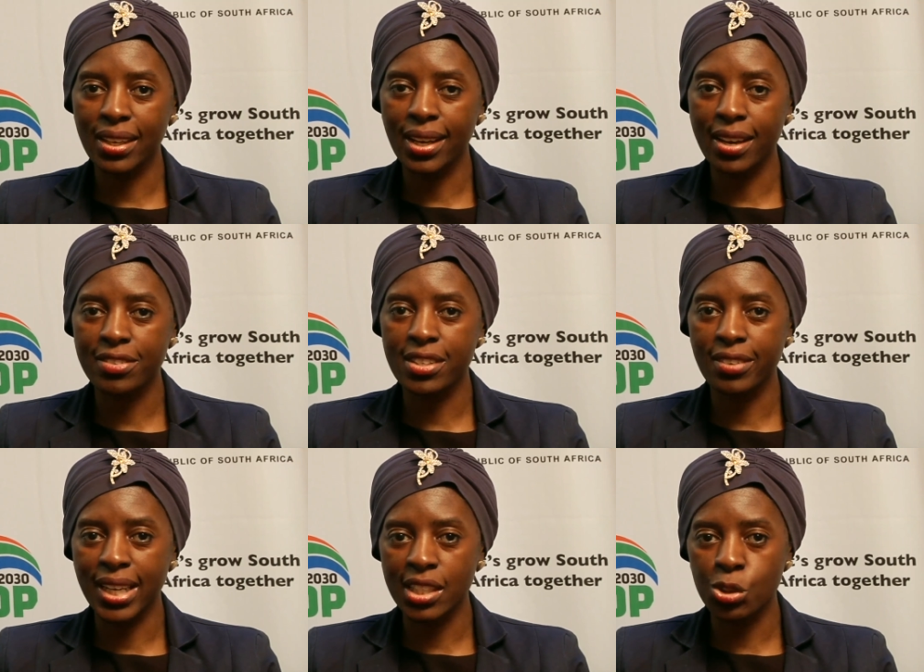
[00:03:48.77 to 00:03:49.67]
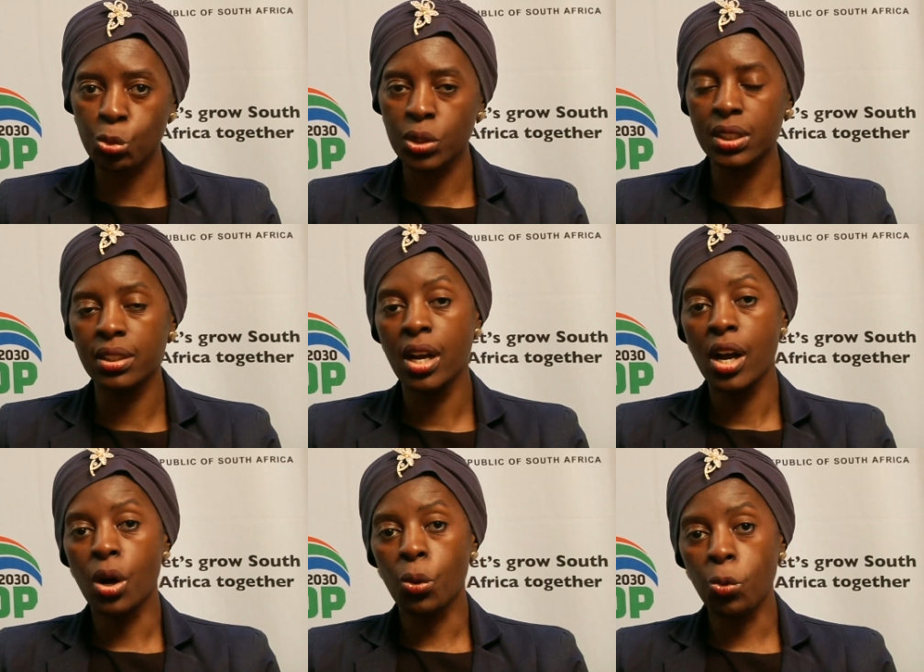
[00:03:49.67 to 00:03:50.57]
left a valid will,
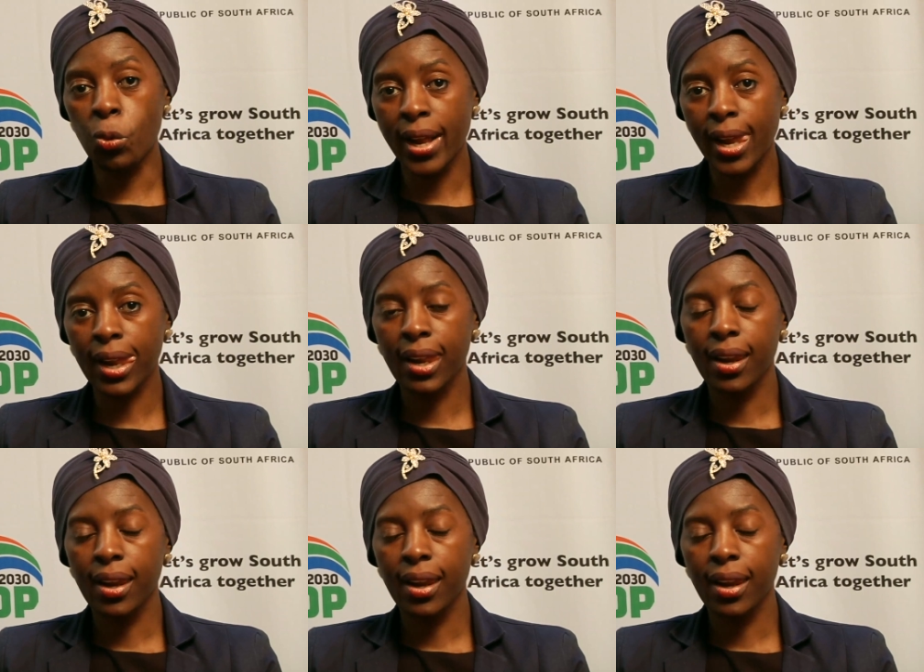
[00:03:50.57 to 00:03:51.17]
where